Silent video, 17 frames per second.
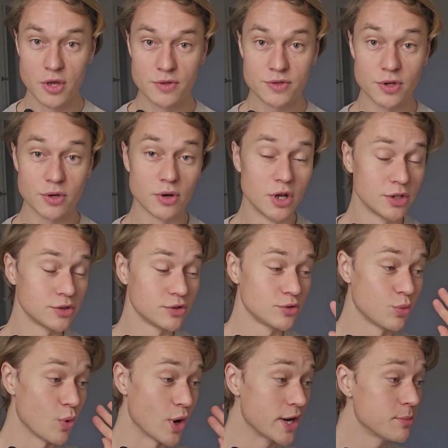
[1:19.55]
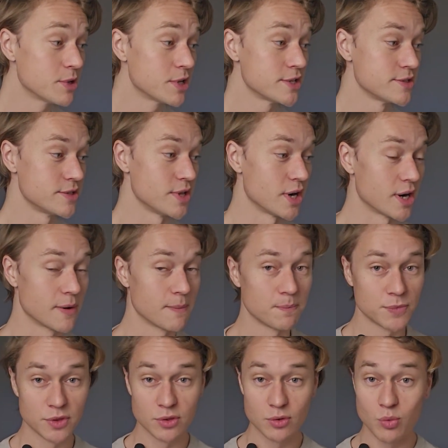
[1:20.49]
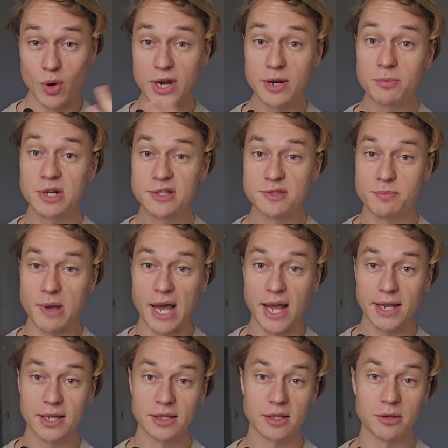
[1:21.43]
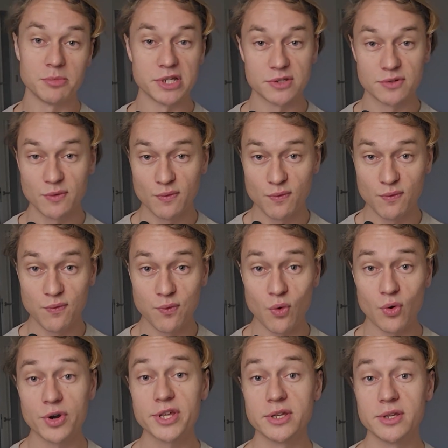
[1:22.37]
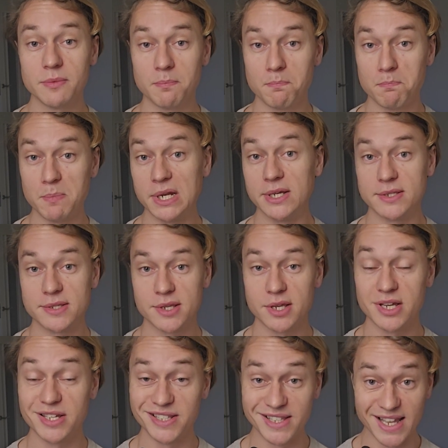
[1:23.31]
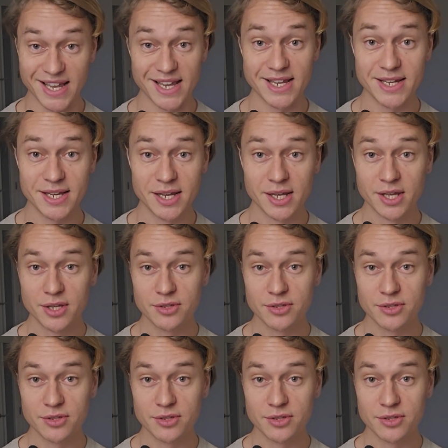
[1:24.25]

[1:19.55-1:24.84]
So 20 minutes there, 20 minutes back, that makes 40 minutes a day.